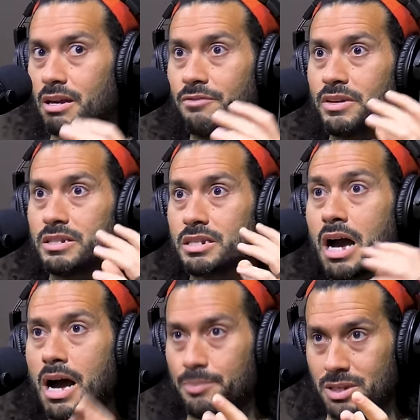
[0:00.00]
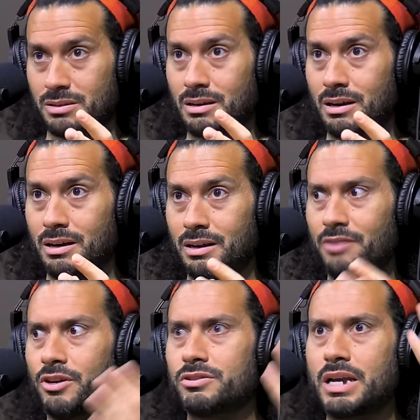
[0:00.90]
If it stops,
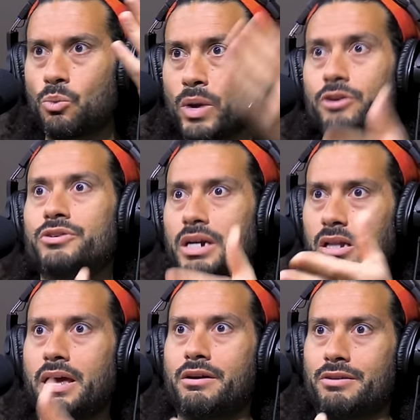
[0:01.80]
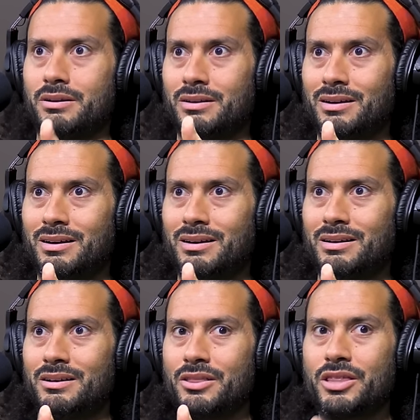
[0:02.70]
if there's a winner declared,
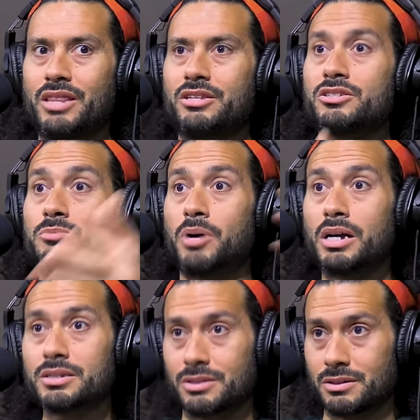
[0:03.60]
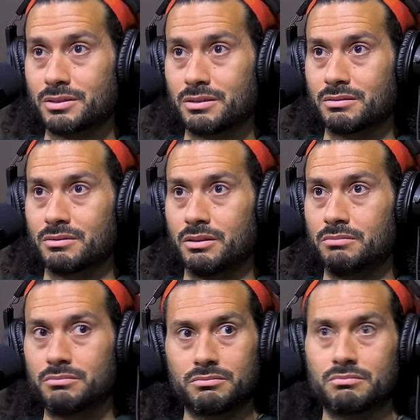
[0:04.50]
then the sponsors
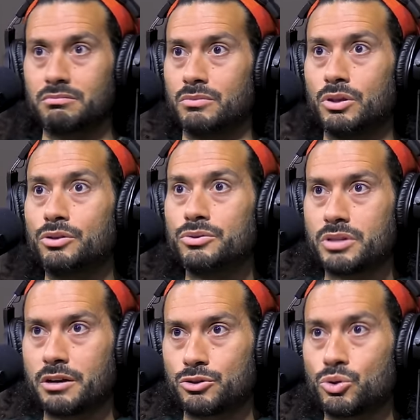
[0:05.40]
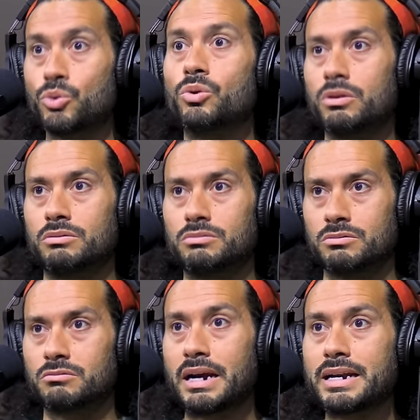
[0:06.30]
lose their tool.
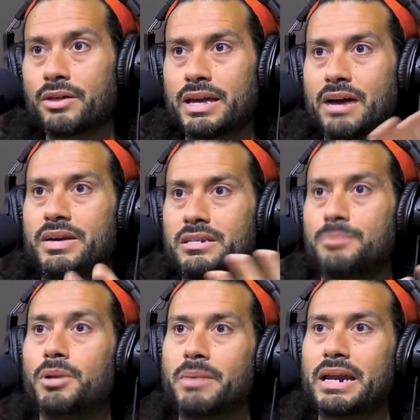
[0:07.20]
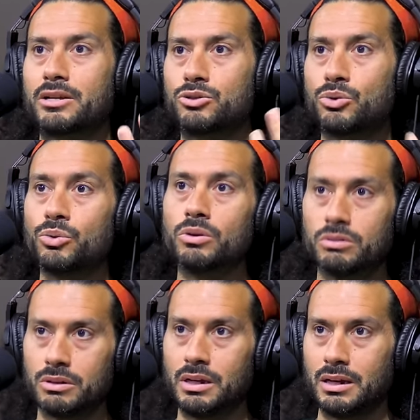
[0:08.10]
Right now, they have a diplomatic tool.